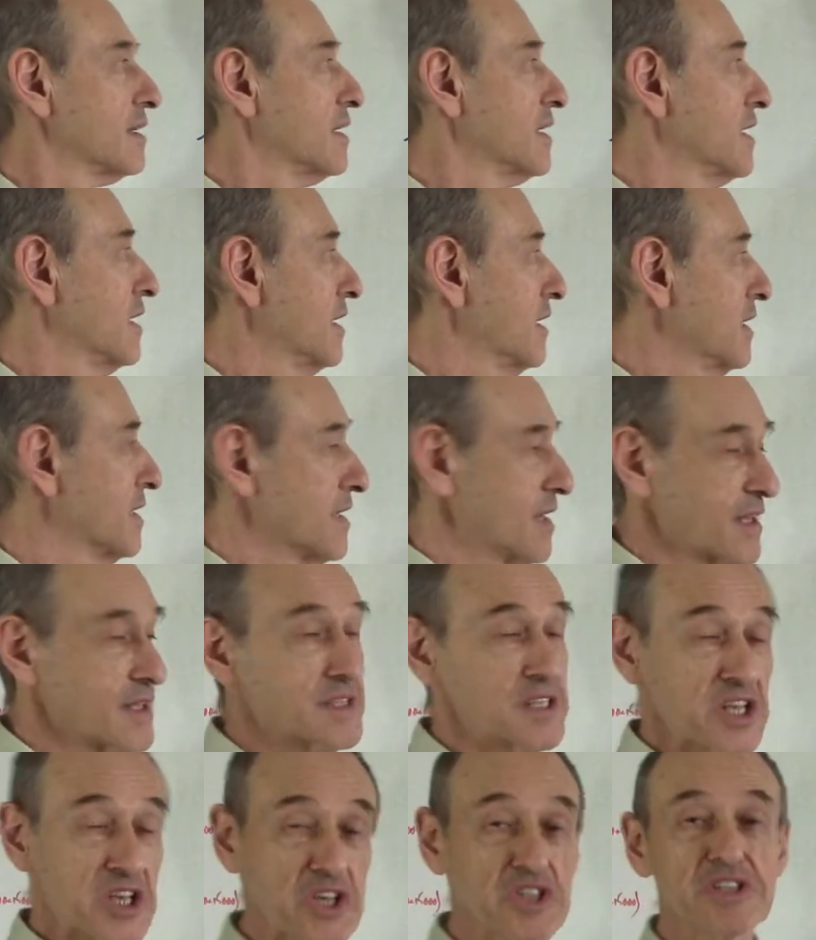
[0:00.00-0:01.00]

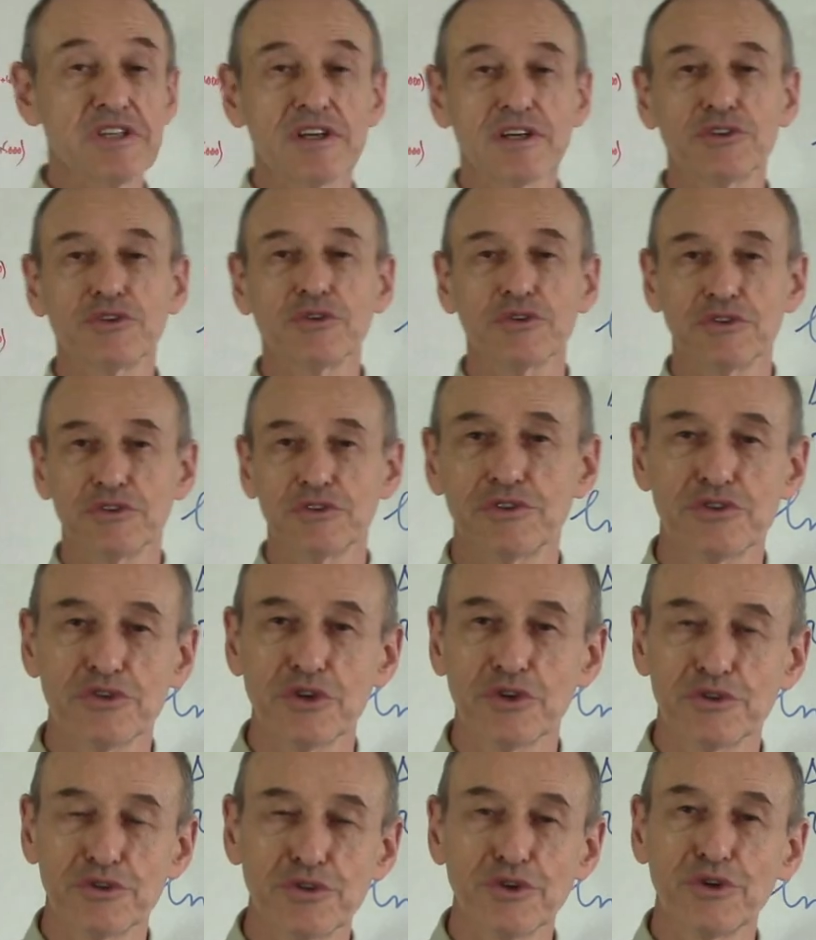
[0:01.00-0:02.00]
it's easier to,
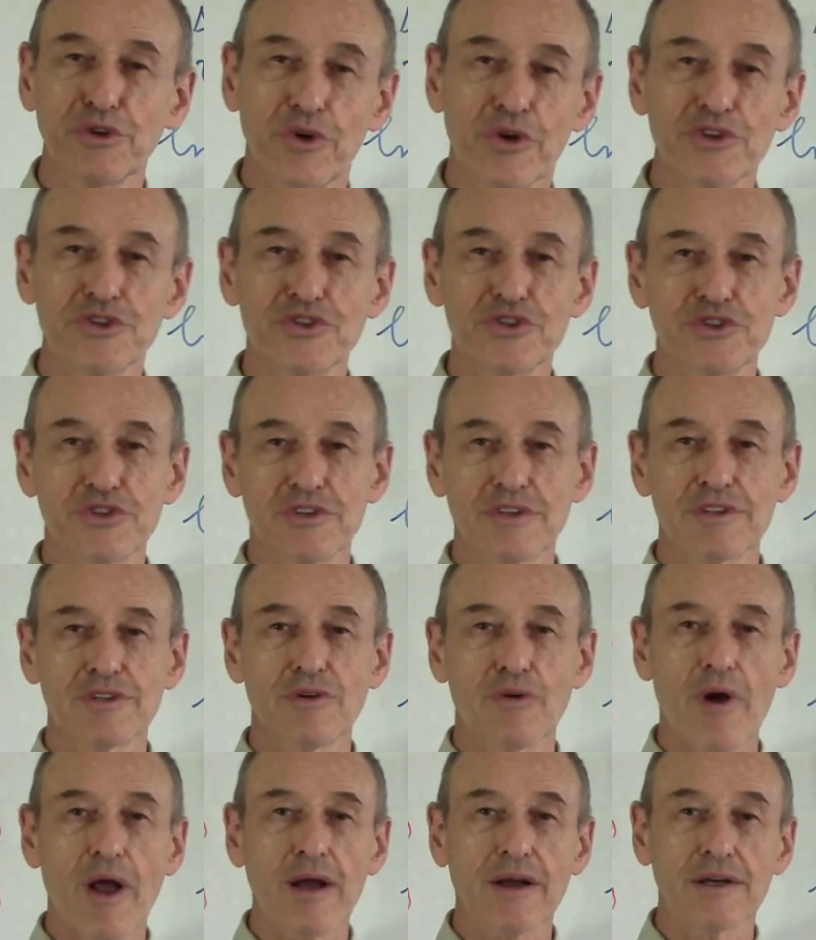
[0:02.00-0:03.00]
to, to launch the
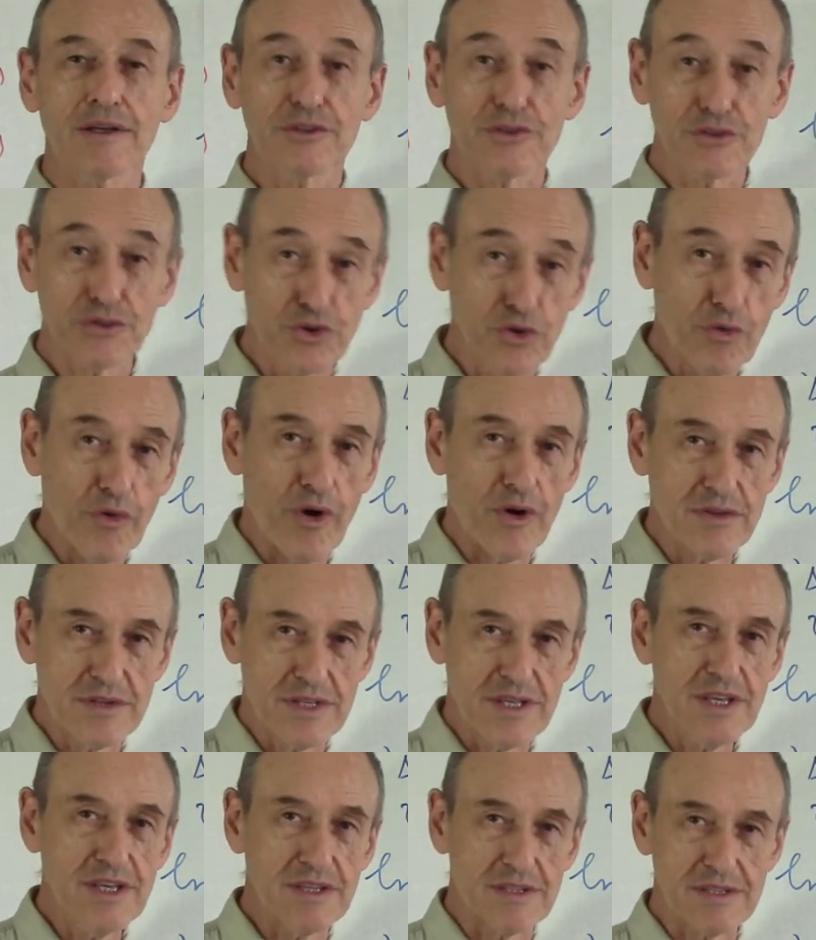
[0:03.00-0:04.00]
rocket
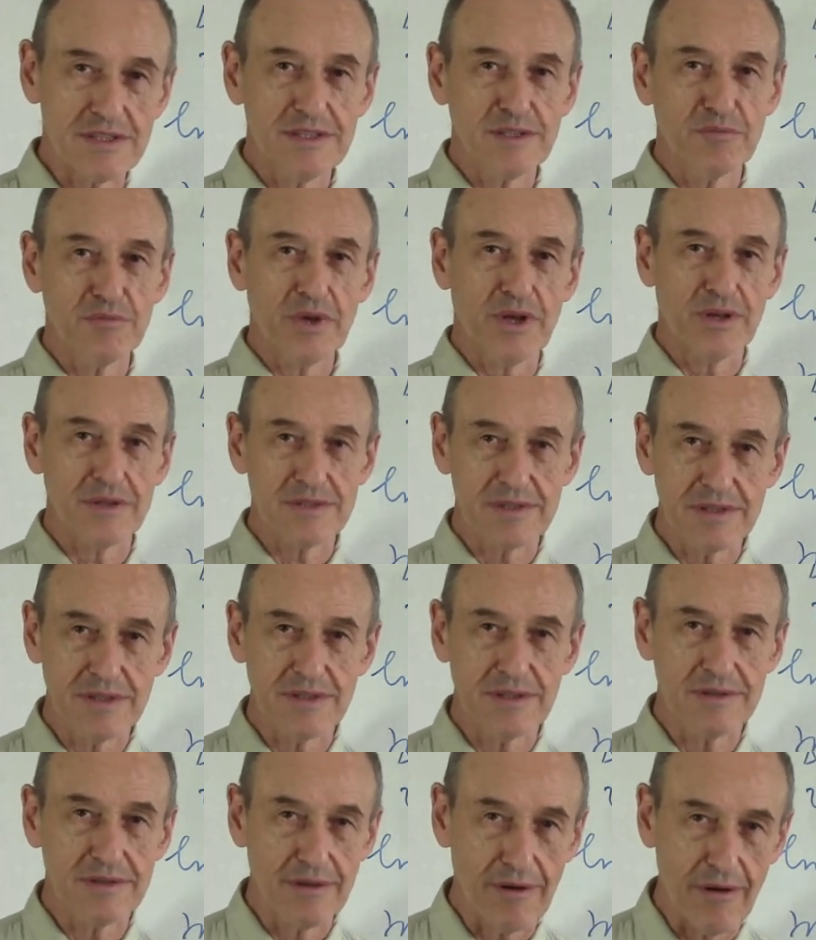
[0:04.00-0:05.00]
towards east because
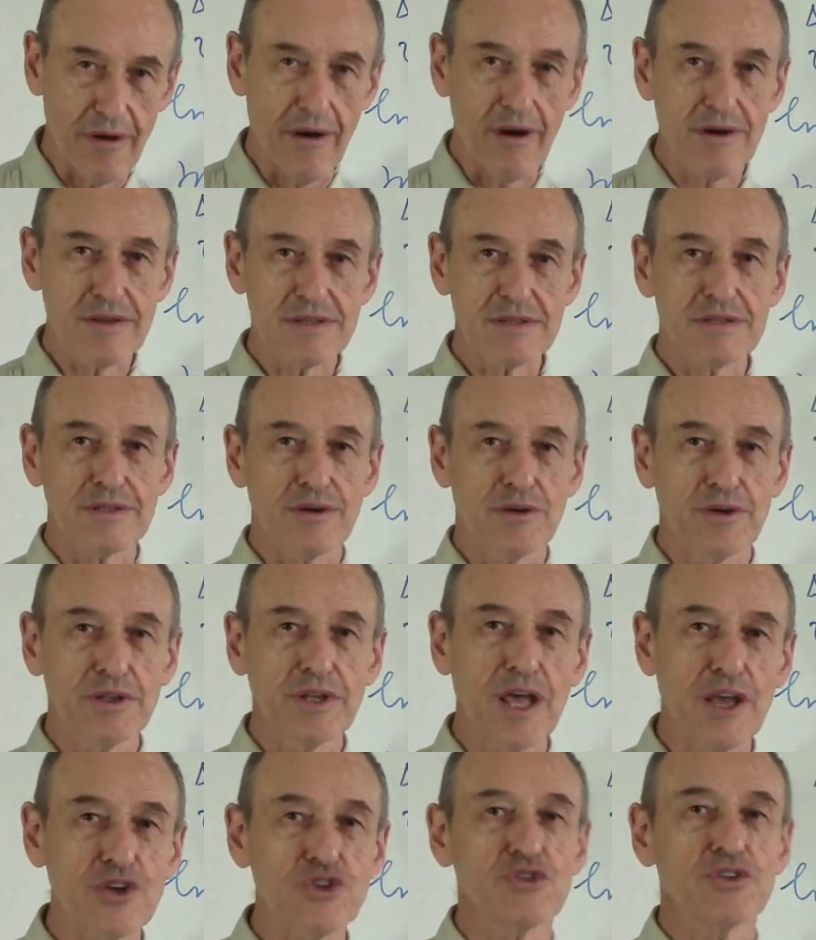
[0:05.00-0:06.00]
the Earth's
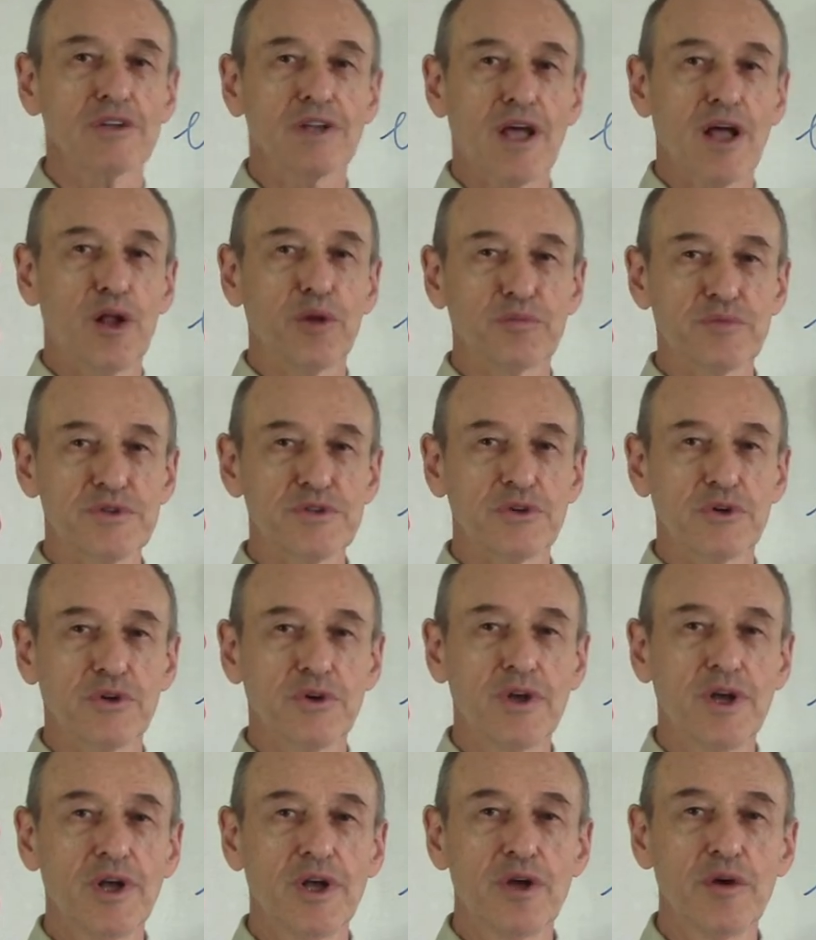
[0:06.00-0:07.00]
rotation helps you
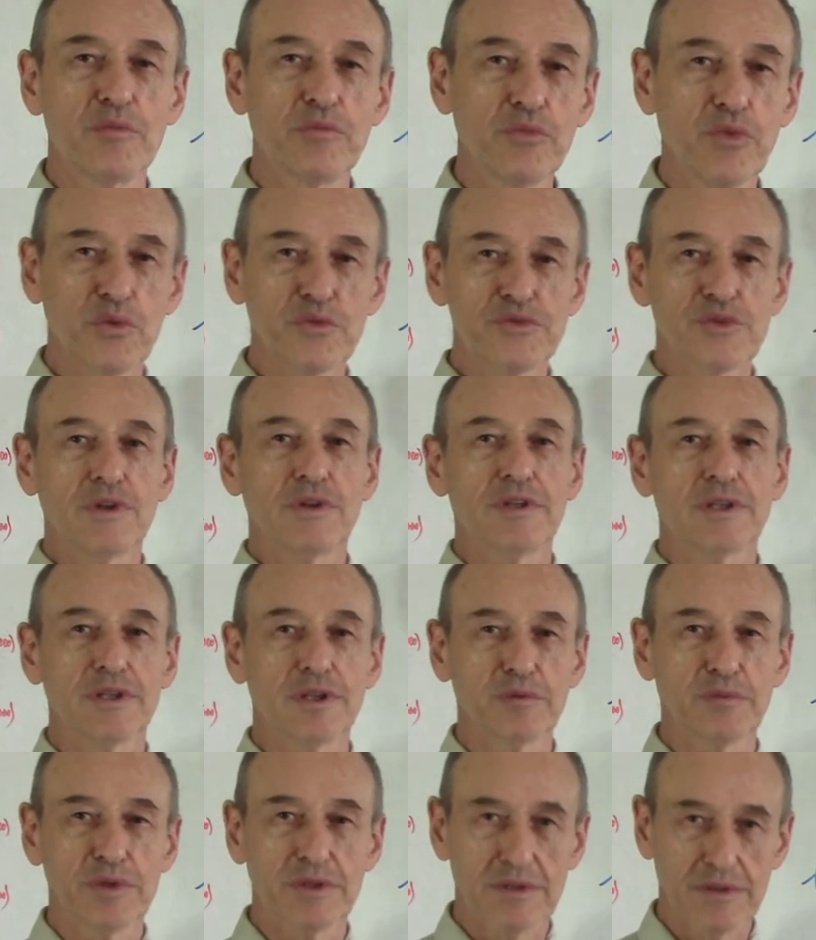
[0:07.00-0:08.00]
moves you a
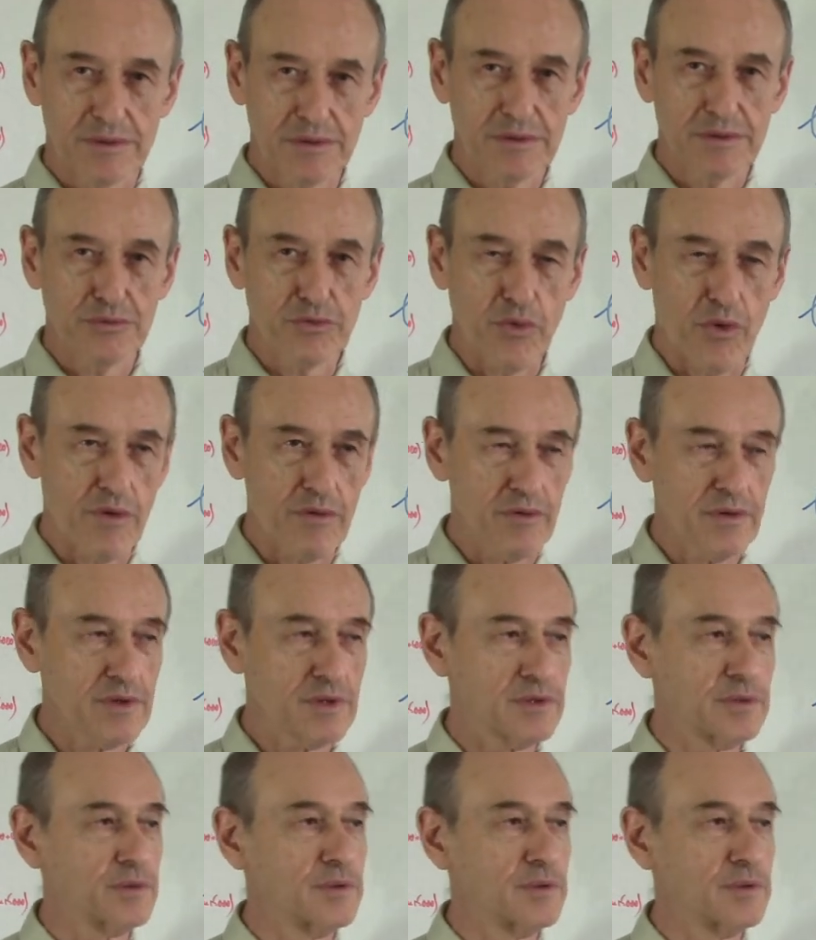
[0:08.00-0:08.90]
little bit forward